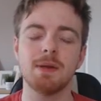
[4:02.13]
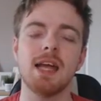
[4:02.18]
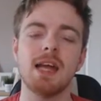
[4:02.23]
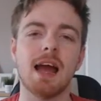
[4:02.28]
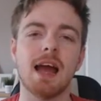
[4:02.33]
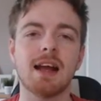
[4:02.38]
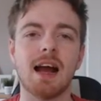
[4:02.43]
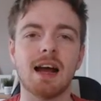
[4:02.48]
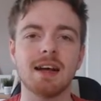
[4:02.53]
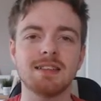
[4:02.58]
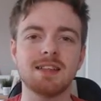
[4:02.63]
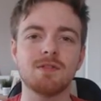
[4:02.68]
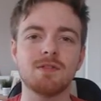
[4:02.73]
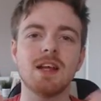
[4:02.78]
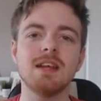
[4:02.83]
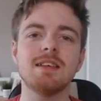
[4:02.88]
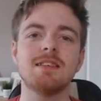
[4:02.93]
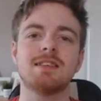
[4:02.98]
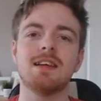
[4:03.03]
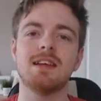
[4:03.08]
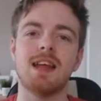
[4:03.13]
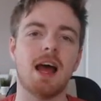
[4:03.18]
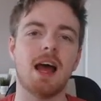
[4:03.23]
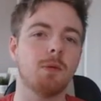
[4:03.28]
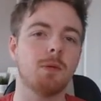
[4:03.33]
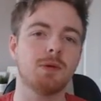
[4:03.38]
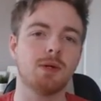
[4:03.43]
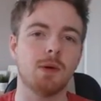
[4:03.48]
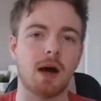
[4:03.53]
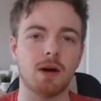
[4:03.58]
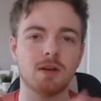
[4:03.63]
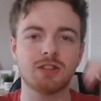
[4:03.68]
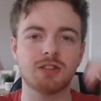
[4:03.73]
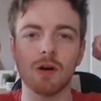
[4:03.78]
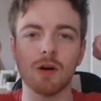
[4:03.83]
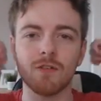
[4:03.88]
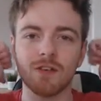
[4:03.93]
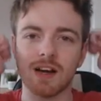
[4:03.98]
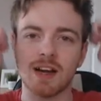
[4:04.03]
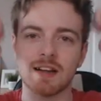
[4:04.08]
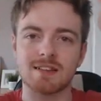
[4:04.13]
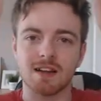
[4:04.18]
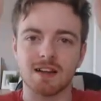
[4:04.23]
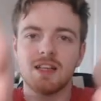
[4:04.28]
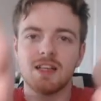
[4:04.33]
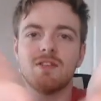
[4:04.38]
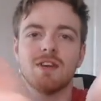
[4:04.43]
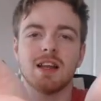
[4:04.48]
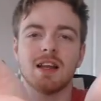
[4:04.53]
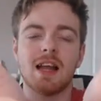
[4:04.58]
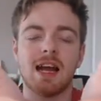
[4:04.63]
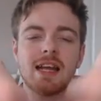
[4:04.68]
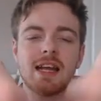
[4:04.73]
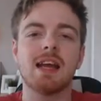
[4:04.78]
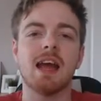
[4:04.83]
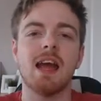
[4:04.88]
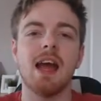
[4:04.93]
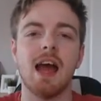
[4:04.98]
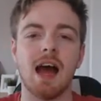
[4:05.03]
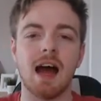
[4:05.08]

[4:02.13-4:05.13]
but yeah, guys, if this did help you out, don't forget to leave a like,